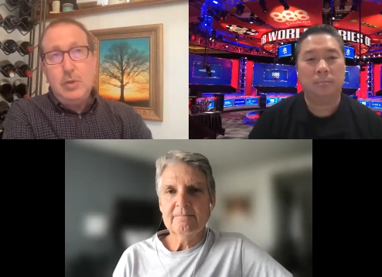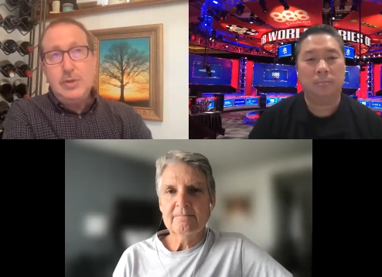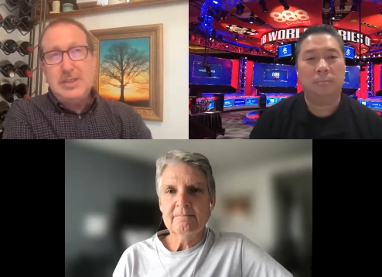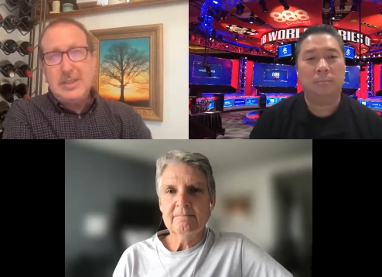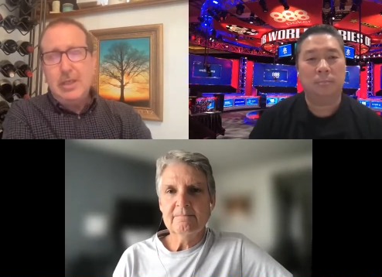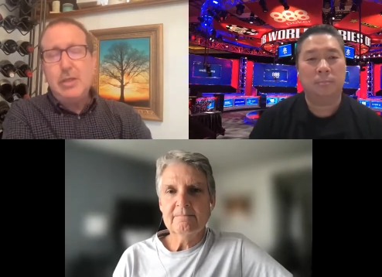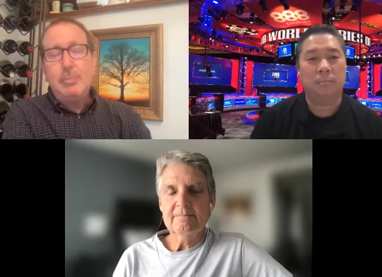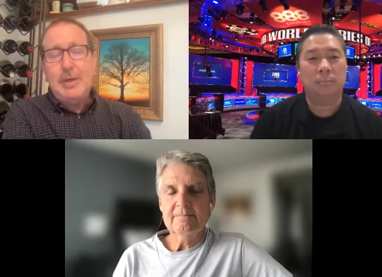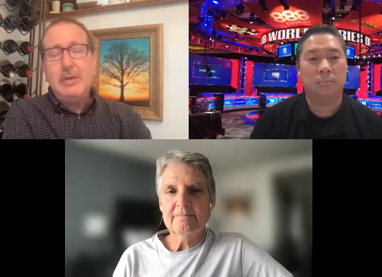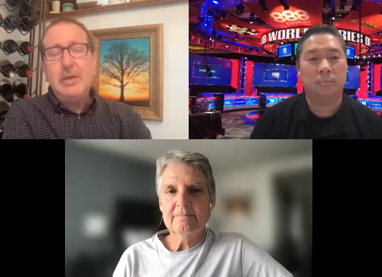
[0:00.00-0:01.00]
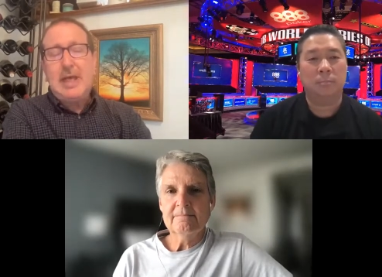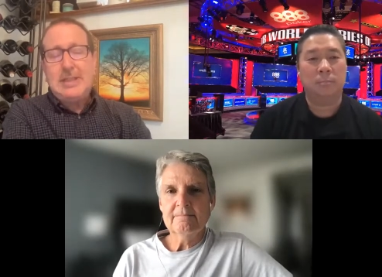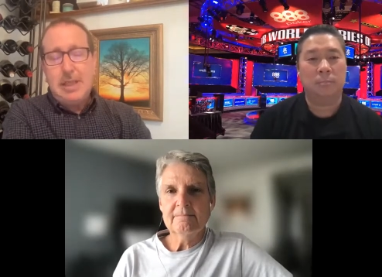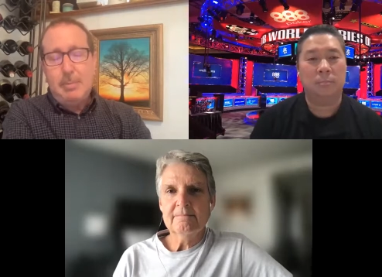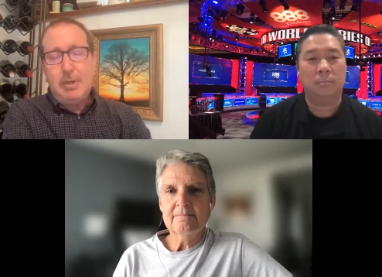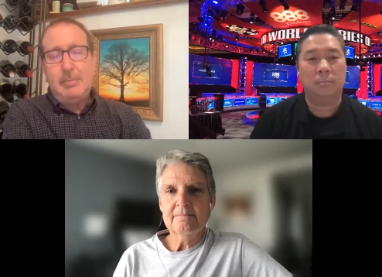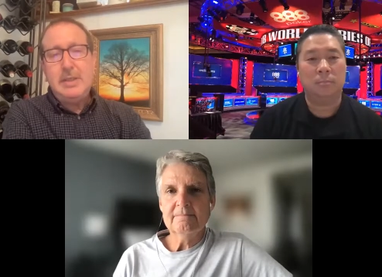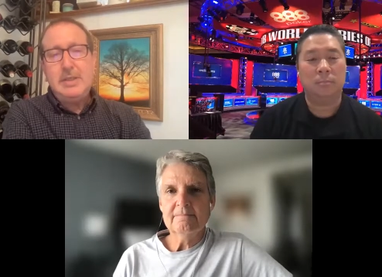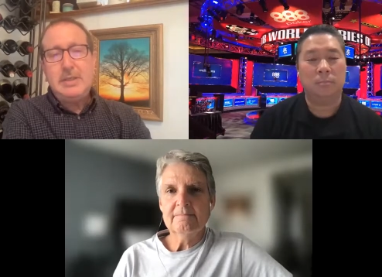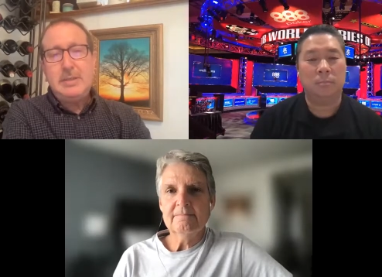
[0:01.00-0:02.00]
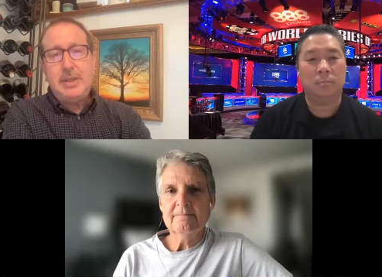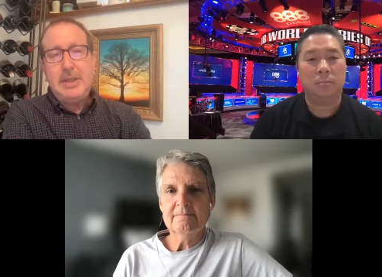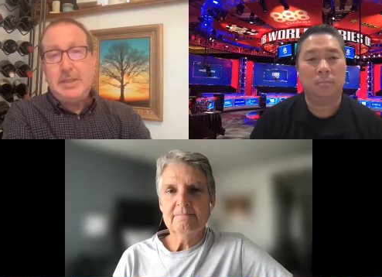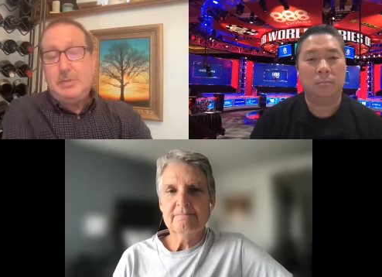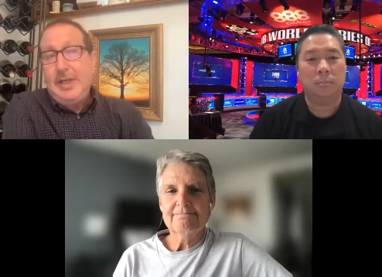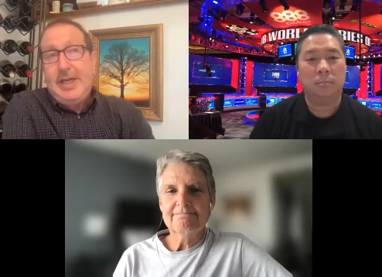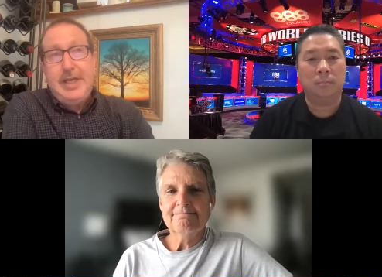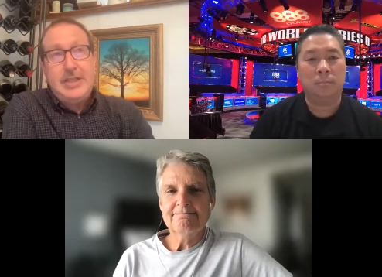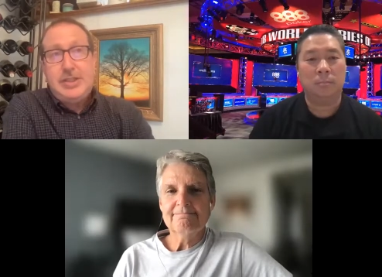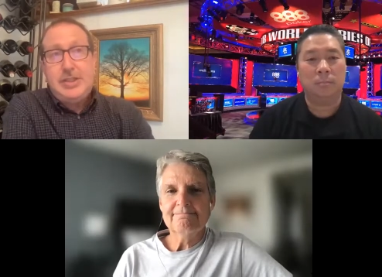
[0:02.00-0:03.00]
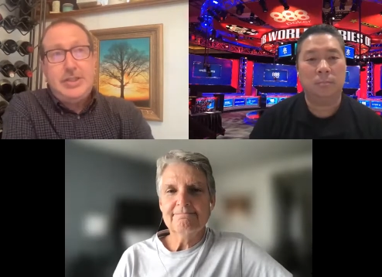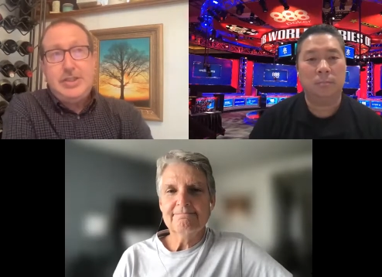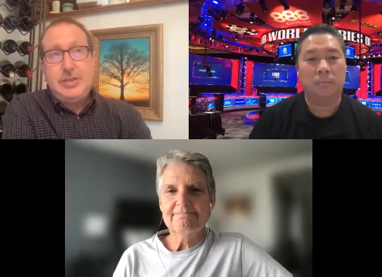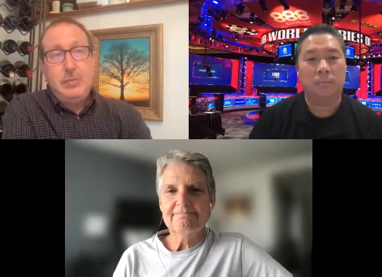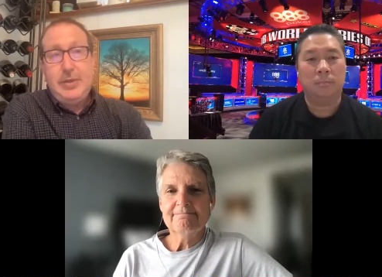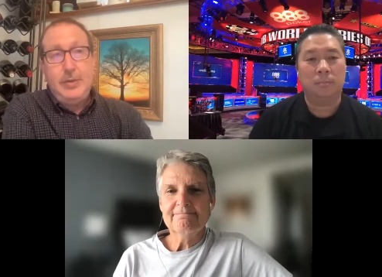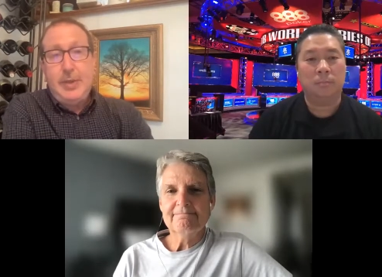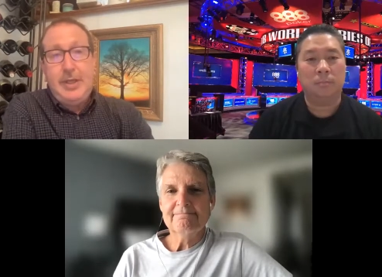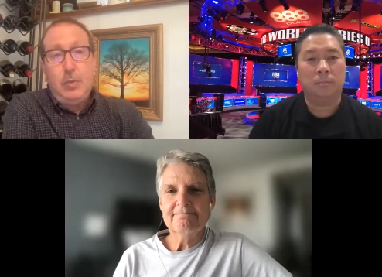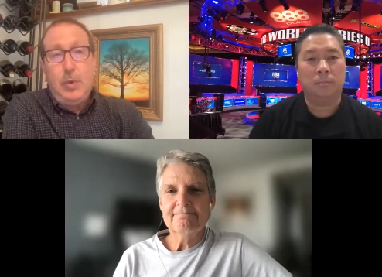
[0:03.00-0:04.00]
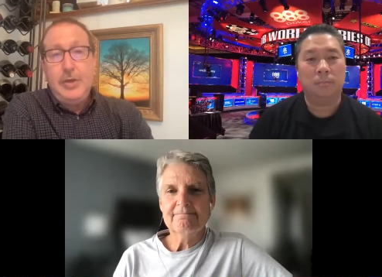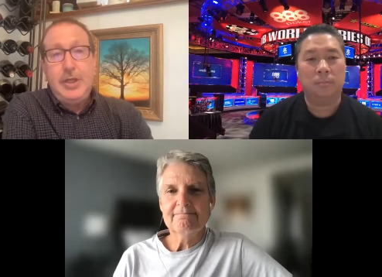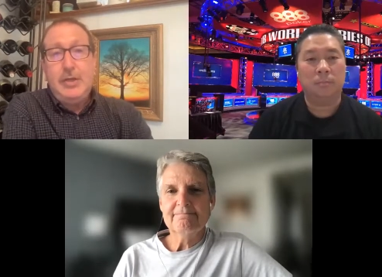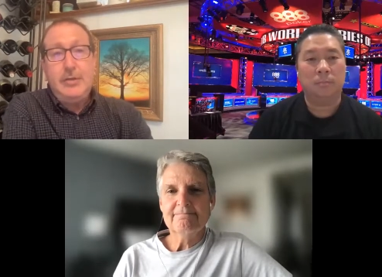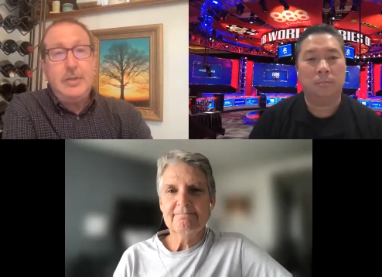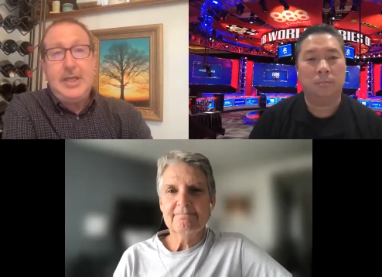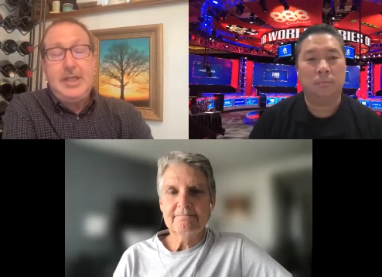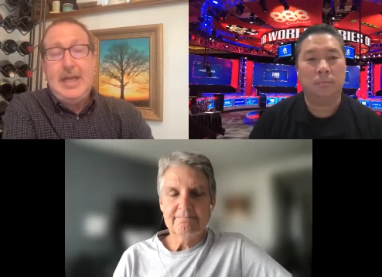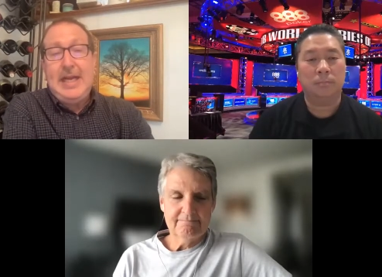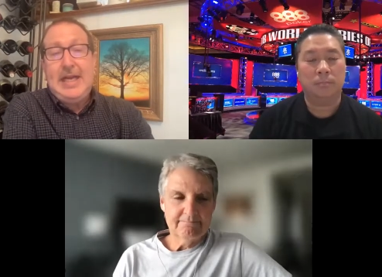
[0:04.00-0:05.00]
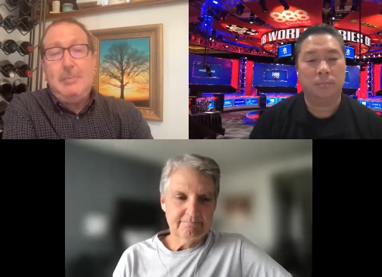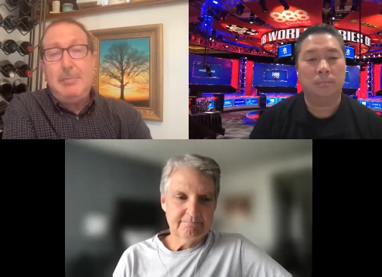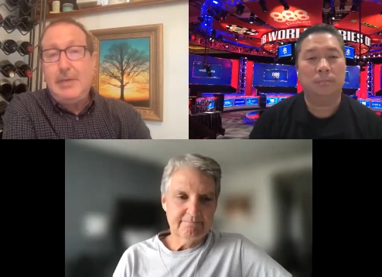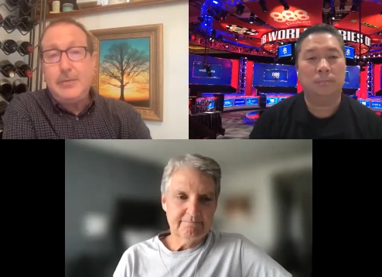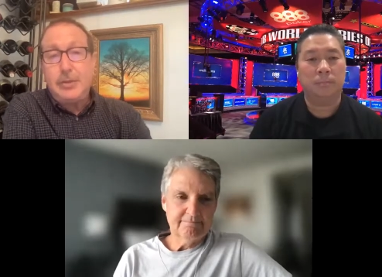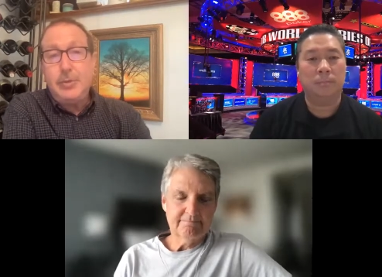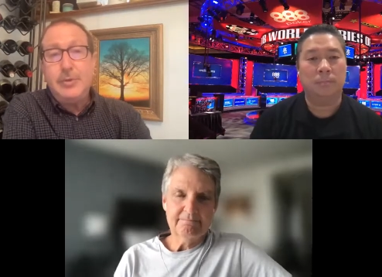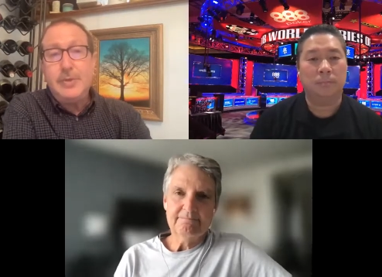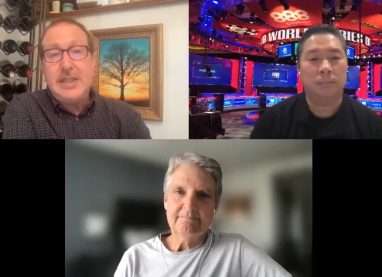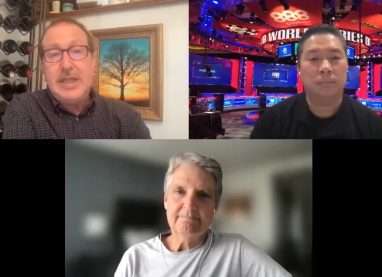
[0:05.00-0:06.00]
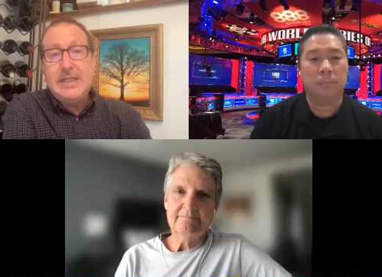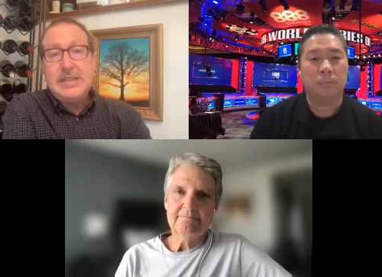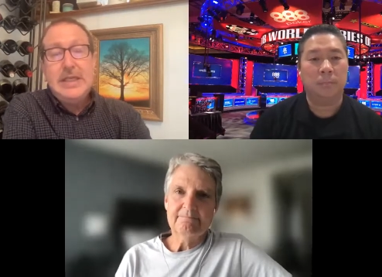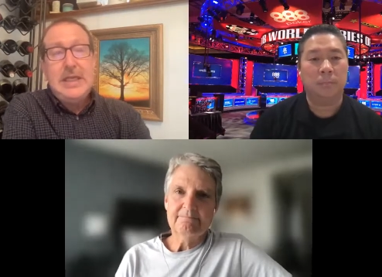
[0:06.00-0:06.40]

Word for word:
Speaker 1: It's gotten a little better the last couple of months, but it, when it hits, whether either one or the other, like you can't get out of bed for two or three days,